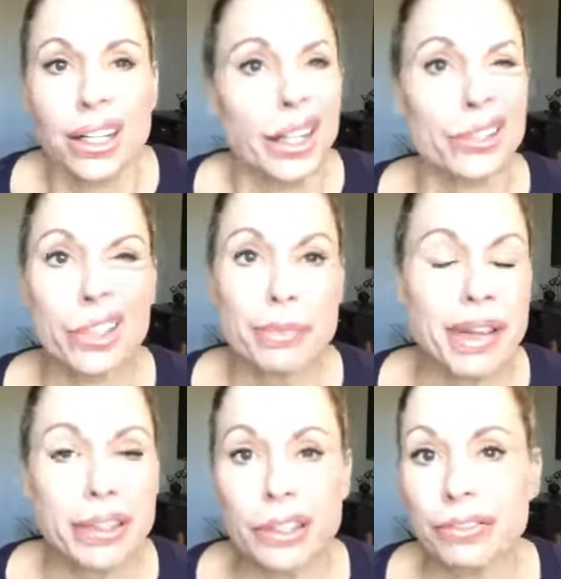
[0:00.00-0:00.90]
It just
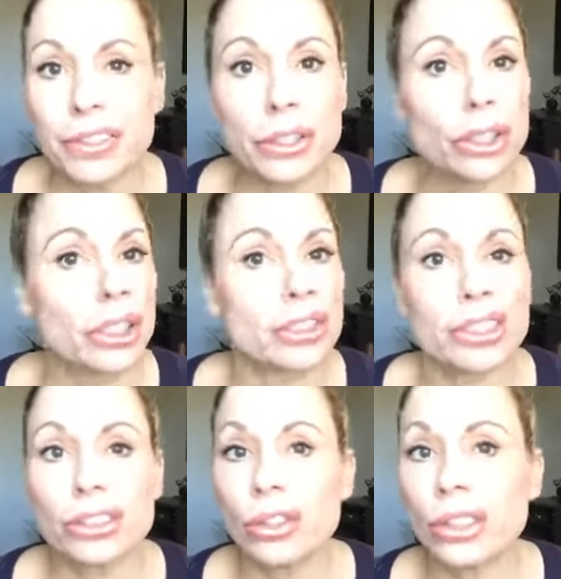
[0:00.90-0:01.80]
makes them feel good.
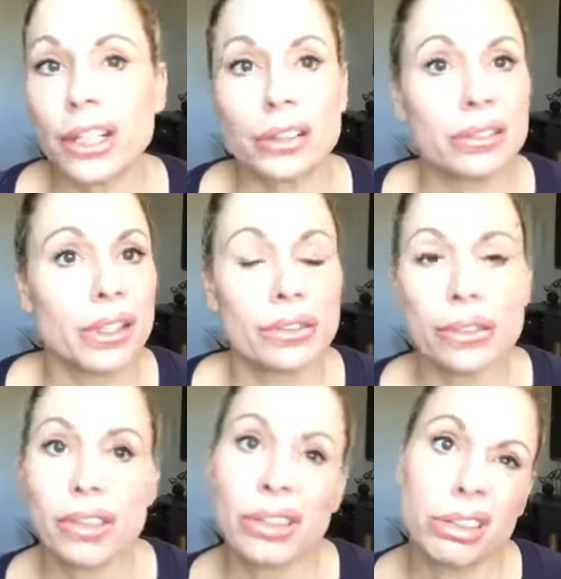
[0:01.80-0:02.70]
Just don't let it, don't,
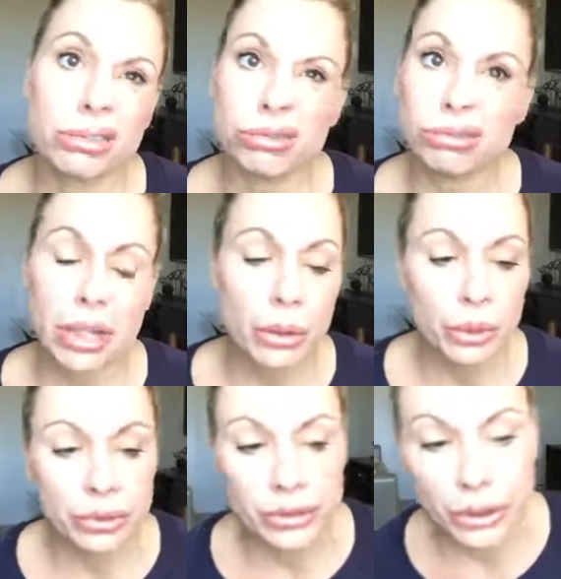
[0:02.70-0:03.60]
don't, I
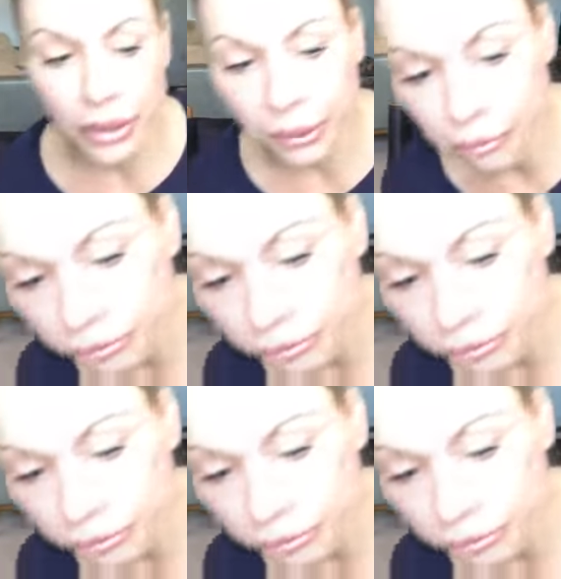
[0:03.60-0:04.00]
wouldn't do it.